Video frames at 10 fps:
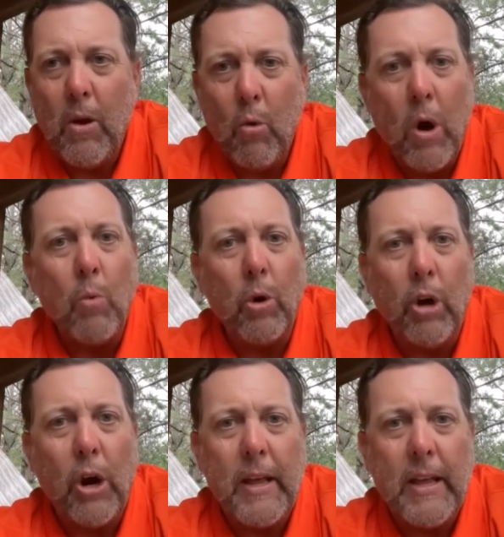what we're
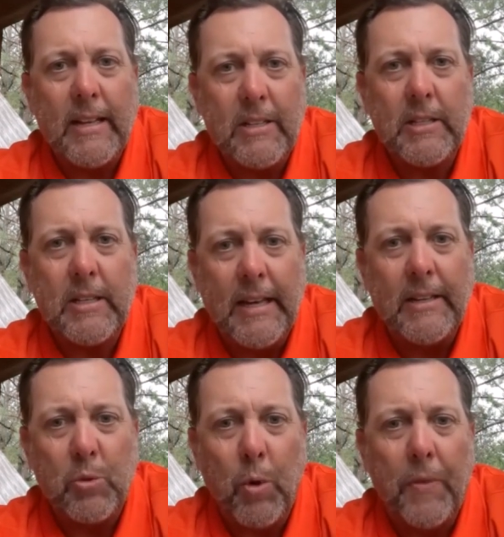learning
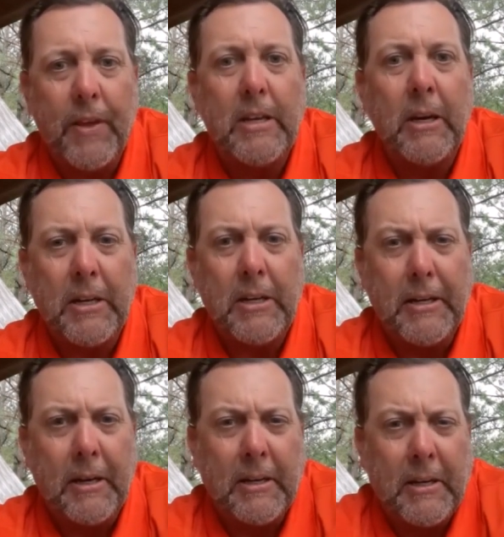is what the
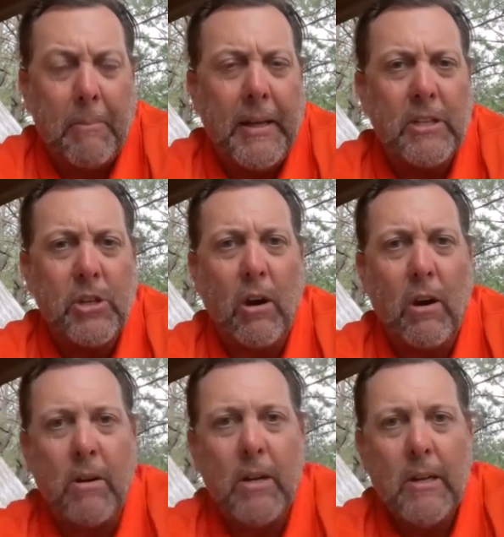committees
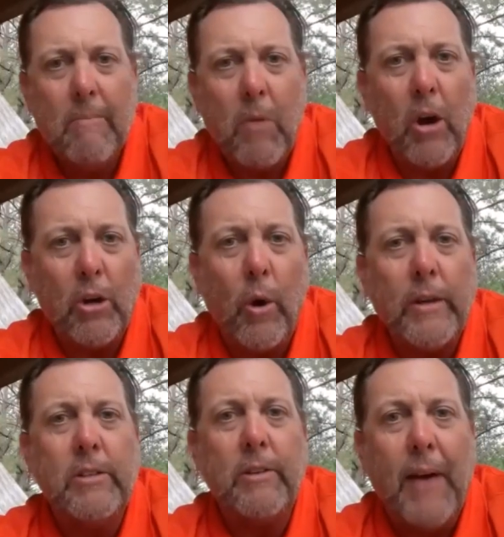are
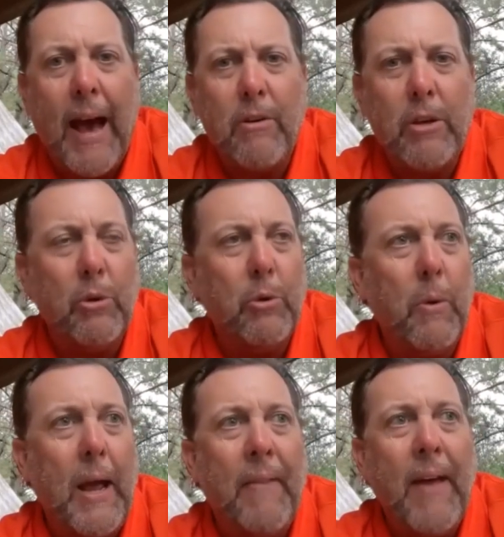going to
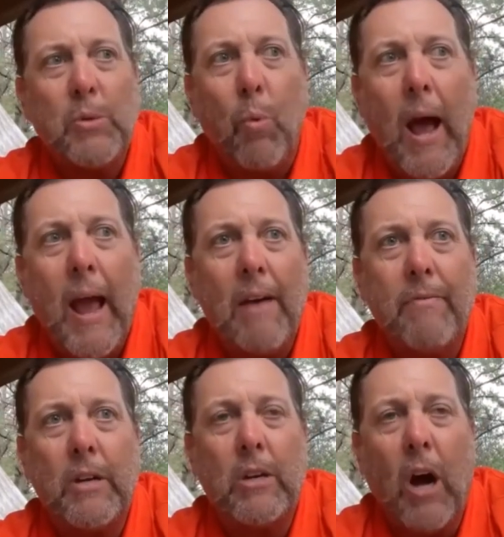value. And that's why
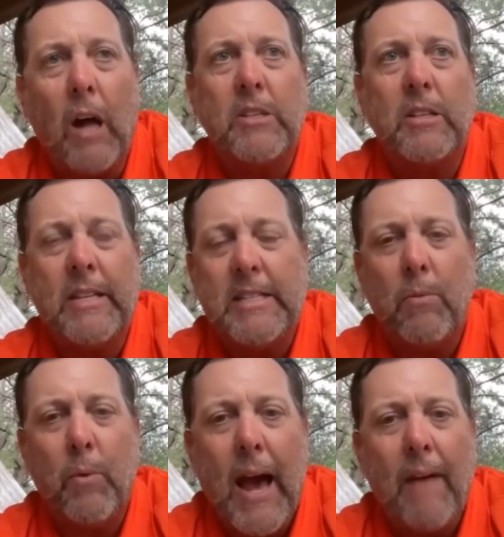I've constantly said
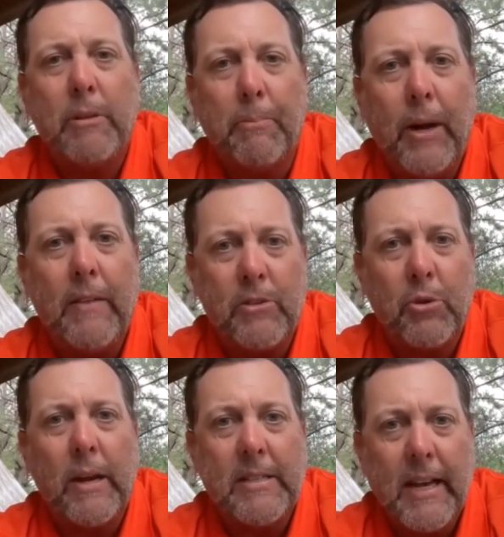we have to play this
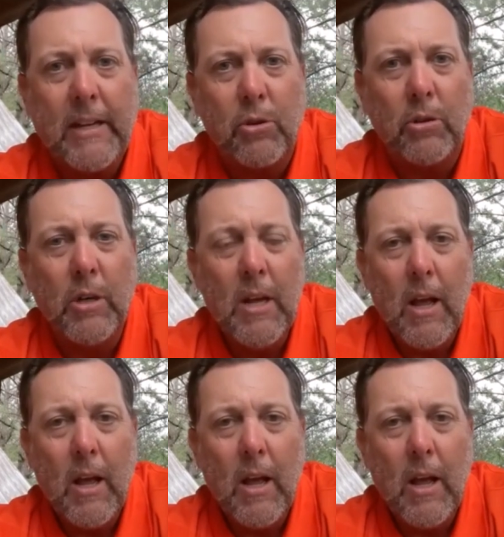great schedule.